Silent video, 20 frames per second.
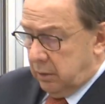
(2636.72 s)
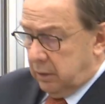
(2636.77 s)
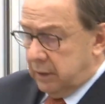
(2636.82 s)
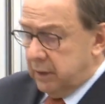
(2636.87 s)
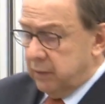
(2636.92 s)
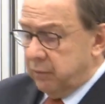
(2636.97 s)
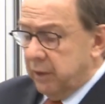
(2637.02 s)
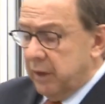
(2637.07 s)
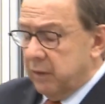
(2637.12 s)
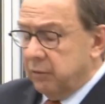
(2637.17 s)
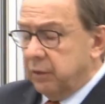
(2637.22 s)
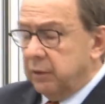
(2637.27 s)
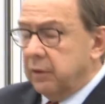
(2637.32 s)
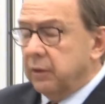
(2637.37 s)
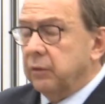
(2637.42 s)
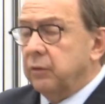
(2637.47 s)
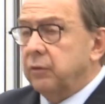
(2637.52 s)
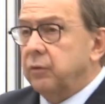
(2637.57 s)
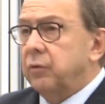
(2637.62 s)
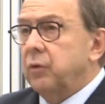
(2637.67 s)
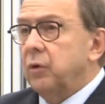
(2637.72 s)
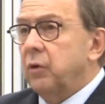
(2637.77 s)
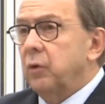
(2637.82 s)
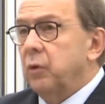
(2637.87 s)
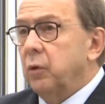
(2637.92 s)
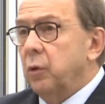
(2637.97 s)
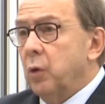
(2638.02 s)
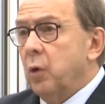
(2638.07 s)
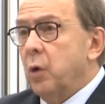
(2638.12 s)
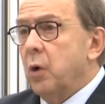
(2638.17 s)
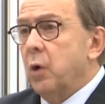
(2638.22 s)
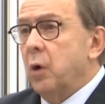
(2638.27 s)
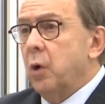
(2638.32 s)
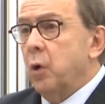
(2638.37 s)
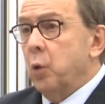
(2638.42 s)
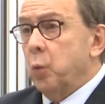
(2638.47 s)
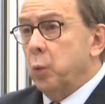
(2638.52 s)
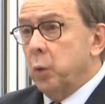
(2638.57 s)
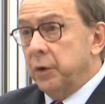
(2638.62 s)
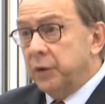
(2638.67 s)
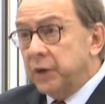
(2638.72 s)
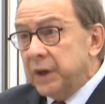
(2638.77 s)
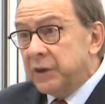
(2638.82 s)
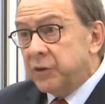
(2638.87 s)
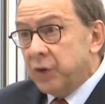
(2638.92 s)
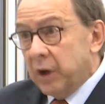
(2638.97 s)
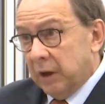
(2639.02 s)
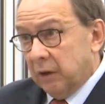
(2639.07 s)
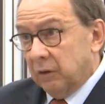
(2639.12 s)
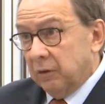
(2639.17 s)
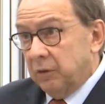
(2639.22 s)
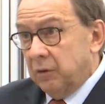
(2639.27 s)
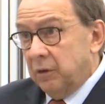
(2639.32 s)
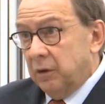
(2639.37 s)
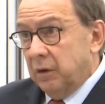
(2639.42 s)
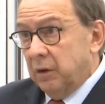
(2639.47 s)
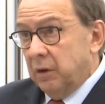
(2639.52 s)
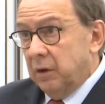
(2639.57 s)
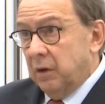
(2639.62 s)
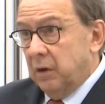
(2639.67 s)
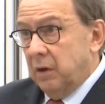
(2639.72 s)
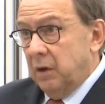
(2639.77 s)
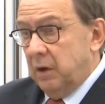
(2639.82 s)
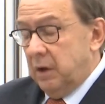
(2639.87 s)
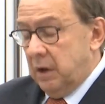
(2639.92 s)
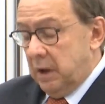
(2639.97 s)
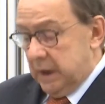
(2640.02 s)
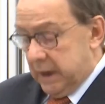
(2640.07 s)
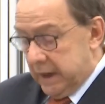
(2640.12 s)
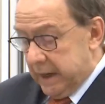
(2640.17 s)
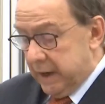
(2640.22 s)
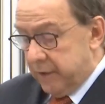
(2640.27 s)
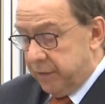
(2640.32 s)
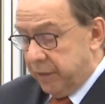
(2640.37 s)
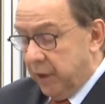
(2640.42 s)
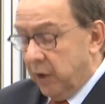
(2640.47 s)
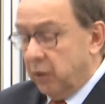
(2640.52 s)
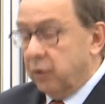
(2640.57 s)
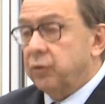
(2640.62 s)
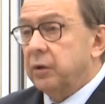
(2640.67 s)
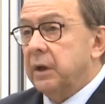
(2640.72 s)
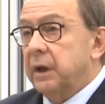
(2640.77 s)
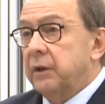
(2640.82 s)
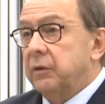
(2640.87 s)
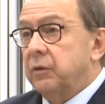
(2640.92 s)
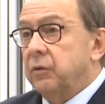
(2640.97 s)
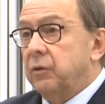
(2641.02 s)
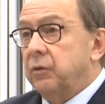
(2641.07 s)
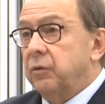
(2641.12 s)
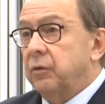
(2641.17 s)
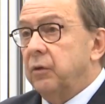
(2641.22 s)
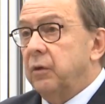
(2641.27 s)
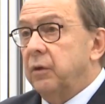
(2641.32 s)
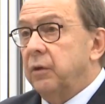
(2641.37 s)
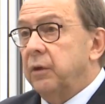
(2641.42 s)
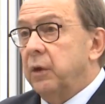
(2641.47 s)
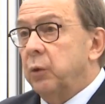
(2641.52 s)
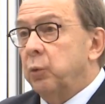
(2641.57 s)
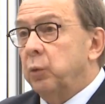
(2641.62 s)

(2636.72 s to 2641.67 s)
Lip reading: give evidence were detailed in those letters. There